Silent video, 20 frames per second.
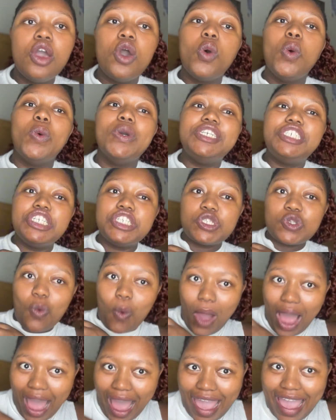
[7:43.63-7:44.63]
which is
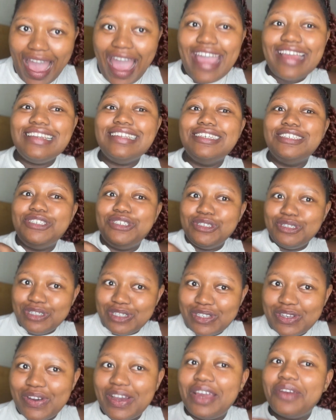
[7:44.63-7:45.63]
why I need you
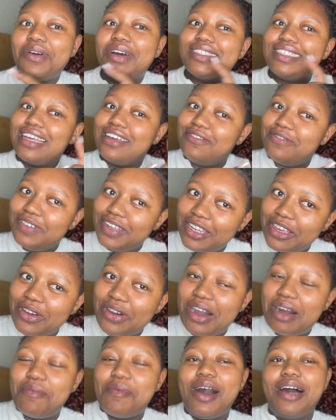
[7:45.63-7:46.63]
to go and watch that video
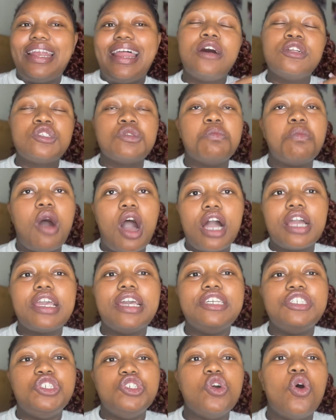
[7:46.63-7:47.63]
about how to
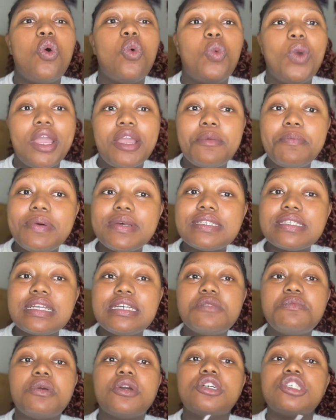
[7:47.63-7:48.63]
market your wig
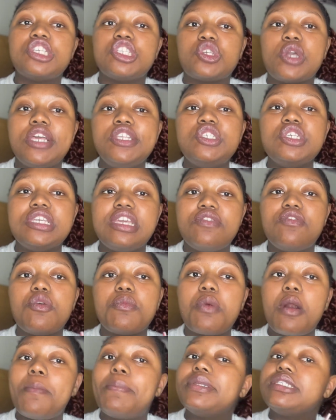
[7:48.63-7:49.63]
business, because it's going to give you
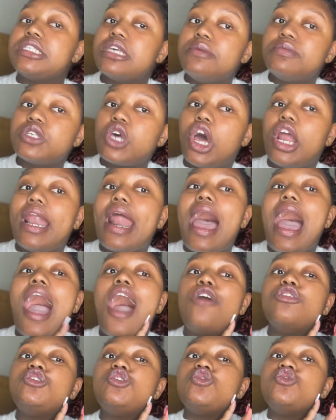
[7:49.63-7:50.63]
proper tips on
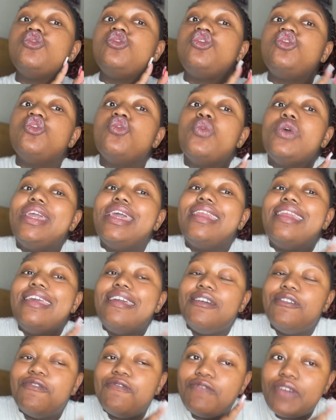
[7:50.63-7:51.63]
how to do it
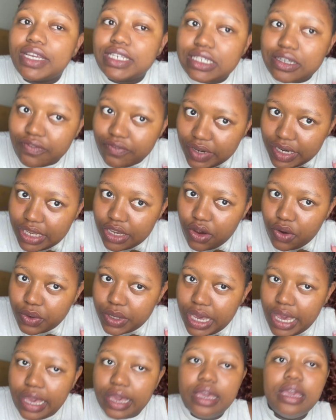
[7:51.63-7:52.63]
effectively,
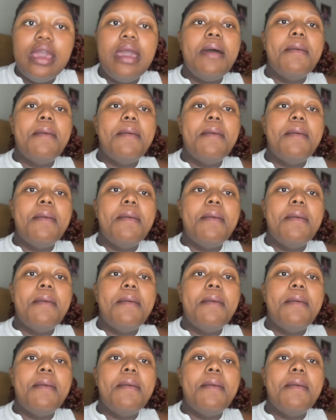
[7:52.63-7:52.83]
okay?